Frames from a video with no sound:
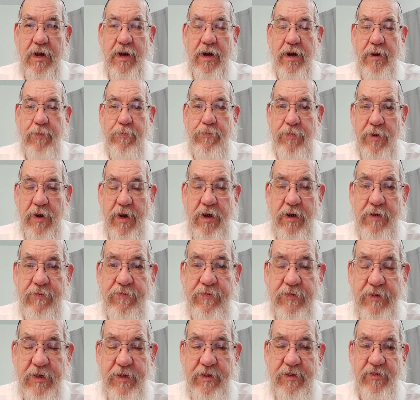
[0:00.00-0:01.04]

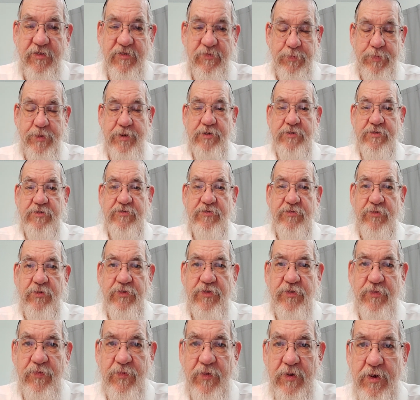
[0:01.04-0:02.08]
above in the spiritual
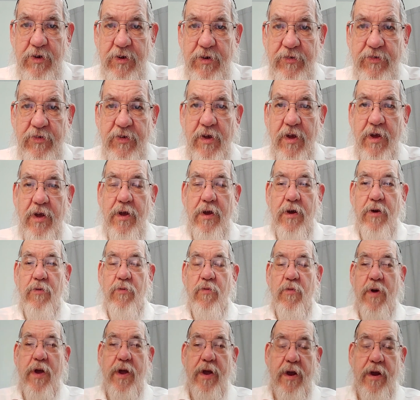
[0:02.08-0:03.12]
spheres,
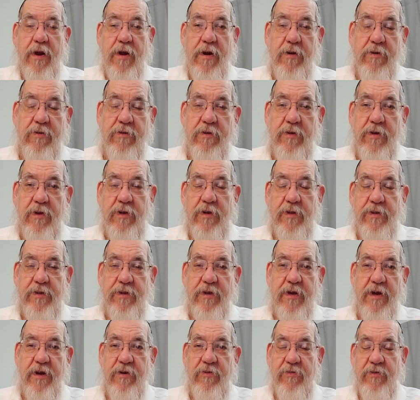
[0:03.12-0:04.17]
where
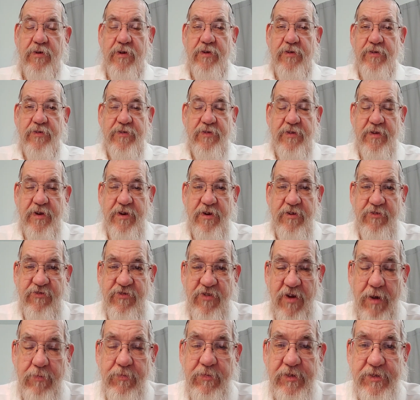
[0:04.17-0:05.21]
there is the
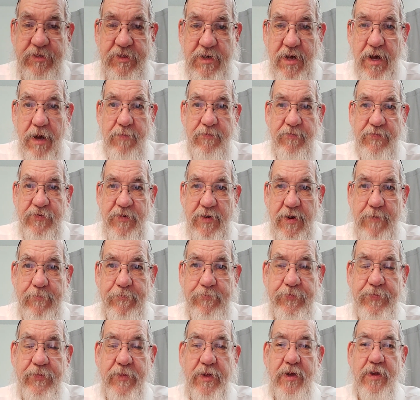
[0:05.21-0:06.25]
neshamas come
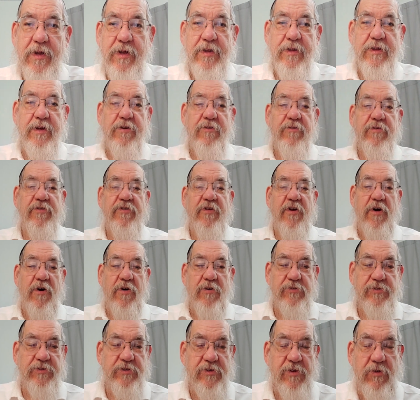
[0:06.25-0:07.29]
from, there is
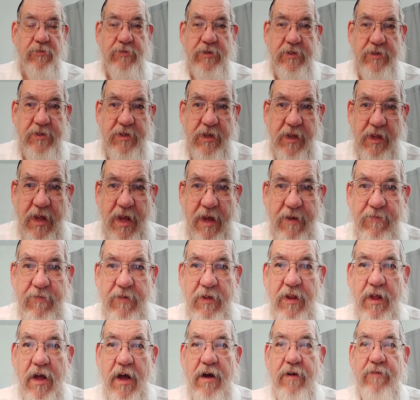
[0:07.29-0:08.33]
also this
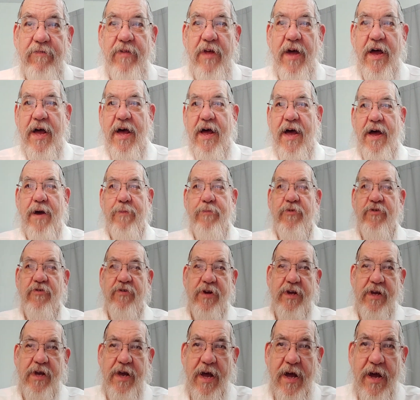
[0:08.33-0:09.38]
level of the
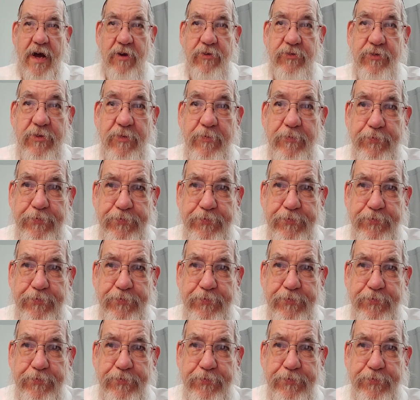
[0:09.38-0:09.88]
hammering out.